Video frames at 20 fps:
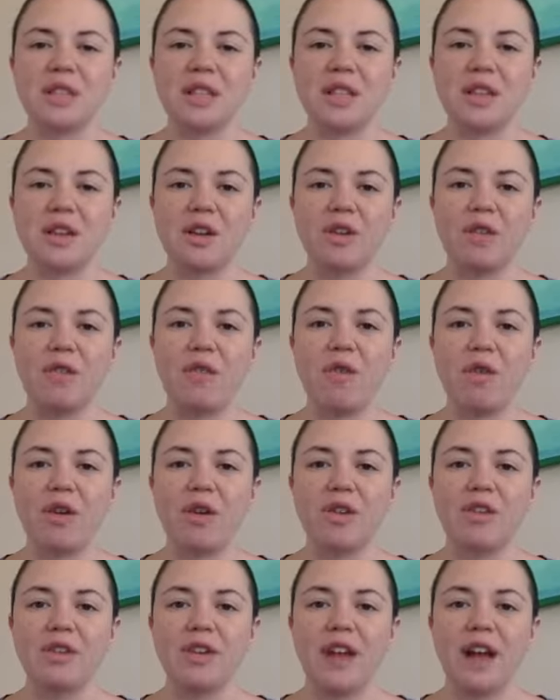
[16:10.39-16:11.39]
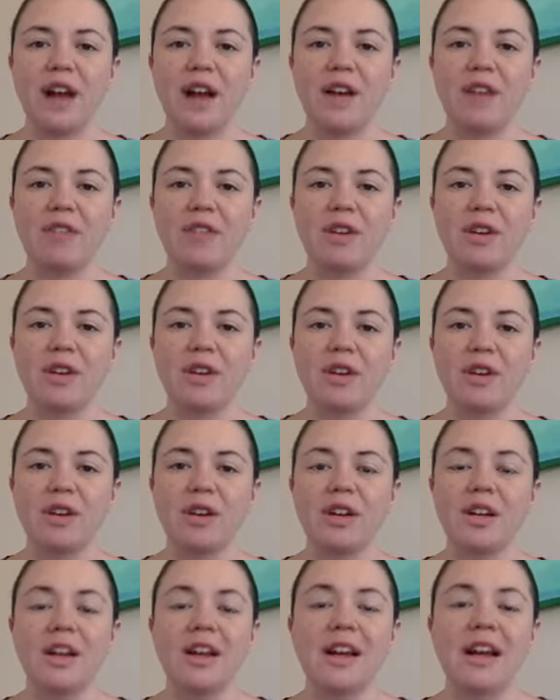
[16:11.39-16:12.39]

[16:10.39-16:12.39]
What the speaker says: in there for you to have a good,